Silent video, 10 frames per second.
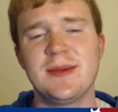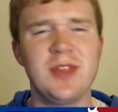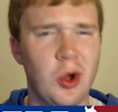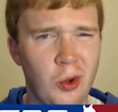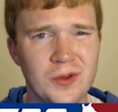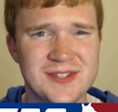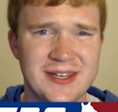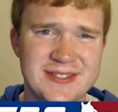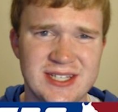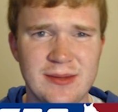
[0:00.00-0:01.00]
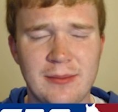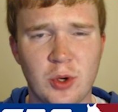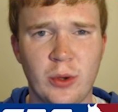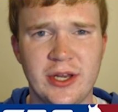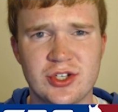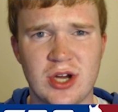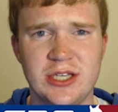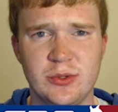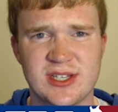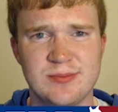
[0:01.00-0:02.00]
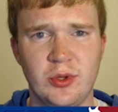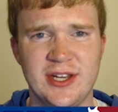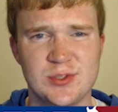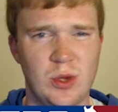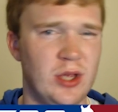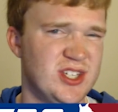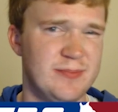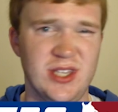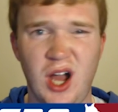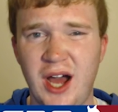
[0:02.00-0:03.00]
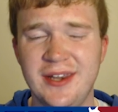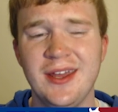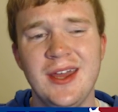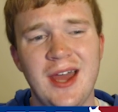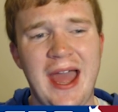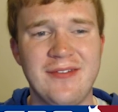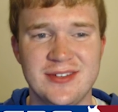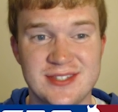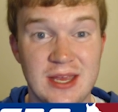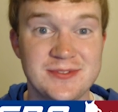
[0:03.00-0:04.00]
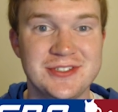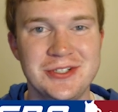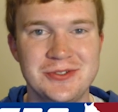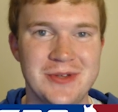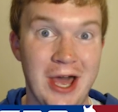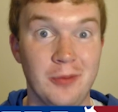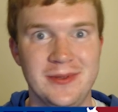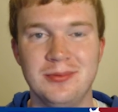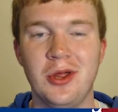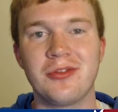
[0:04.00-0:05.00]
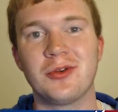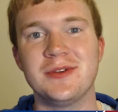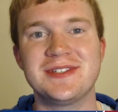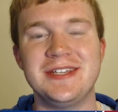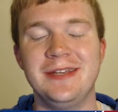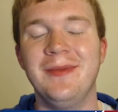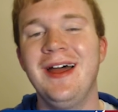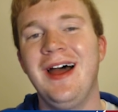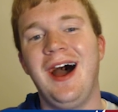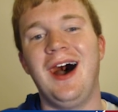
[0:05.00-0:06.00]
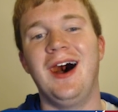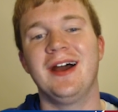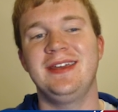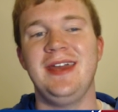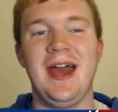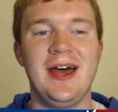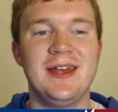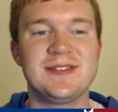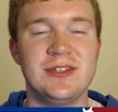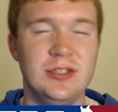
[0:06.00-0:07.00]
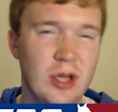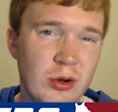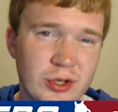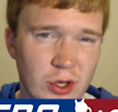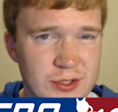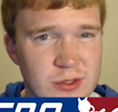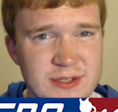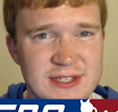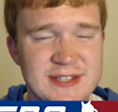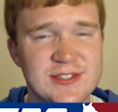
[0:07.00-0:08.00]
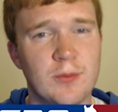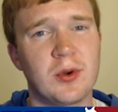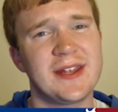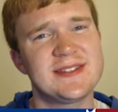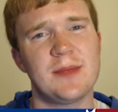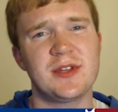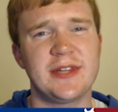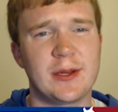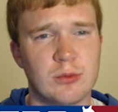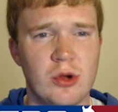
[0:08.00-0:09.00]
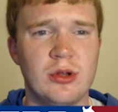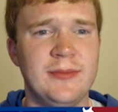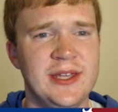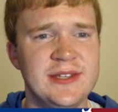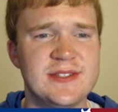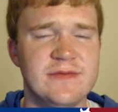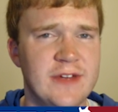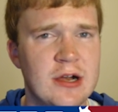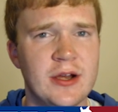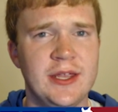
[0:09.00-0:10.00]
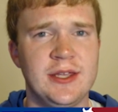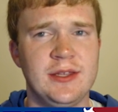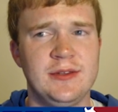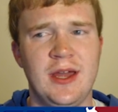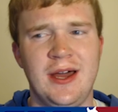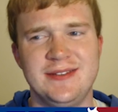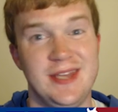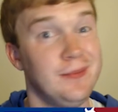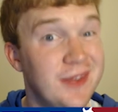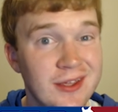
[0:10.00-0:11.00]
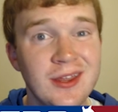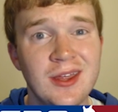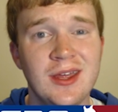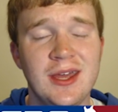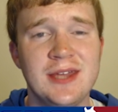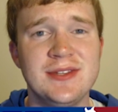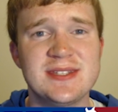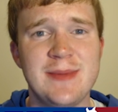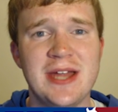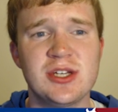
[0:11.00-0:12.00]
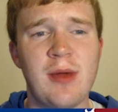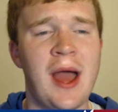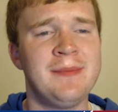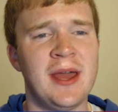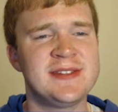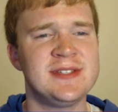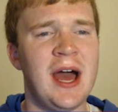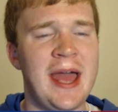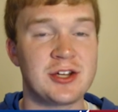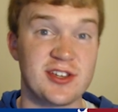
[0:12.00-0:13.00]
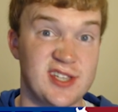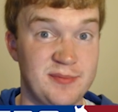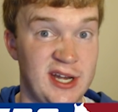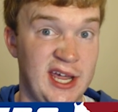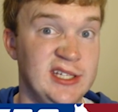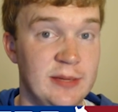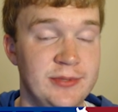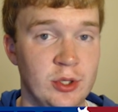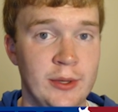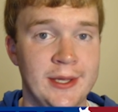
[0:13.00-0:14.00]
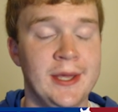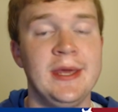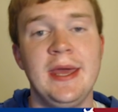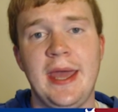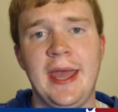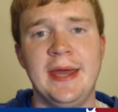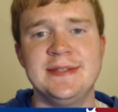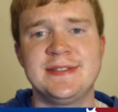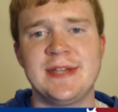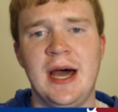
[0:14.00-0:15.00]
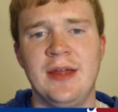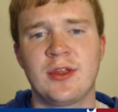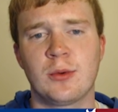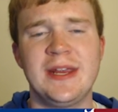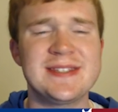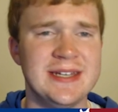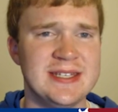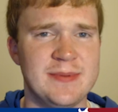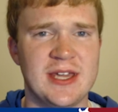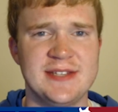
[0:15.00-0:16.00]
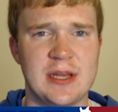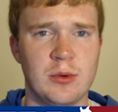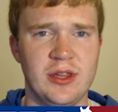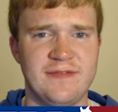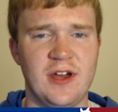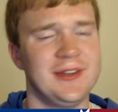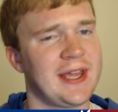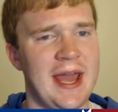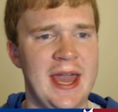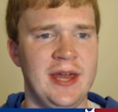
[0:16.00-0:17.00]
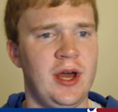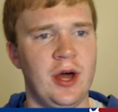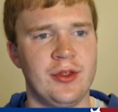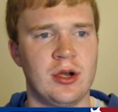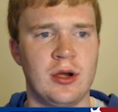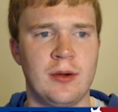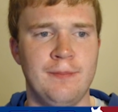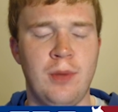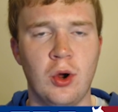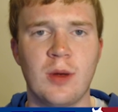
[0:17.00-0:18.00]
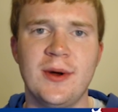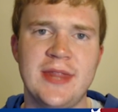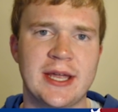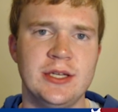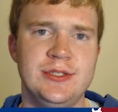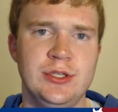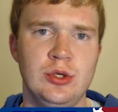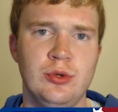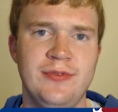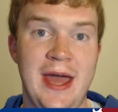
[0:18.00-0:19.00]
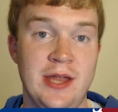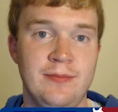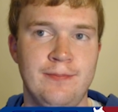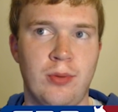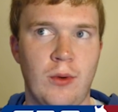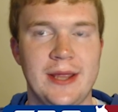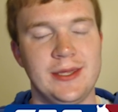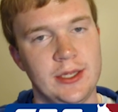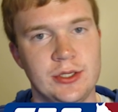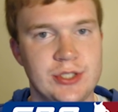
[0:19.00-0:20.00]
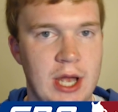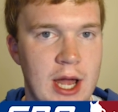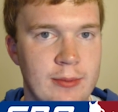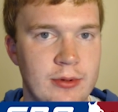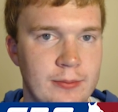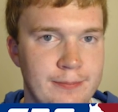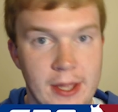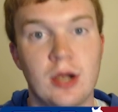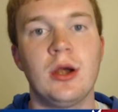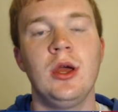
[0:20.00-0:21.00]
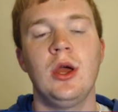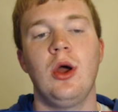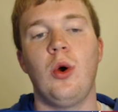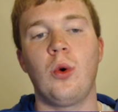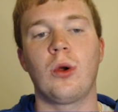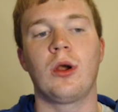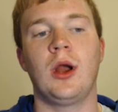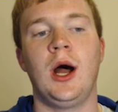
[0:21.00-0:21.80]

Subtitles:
holes in his team, I'm going to try to exploit as well, just beyond having Substitute to help me blow through his team. He has no Ghost Resist, so bringing something like Rotom is very tempting in this matchup. It's not actually something I end up doing, and the reason is because I really felt like I had other Pokemon that could do that breaking job better, or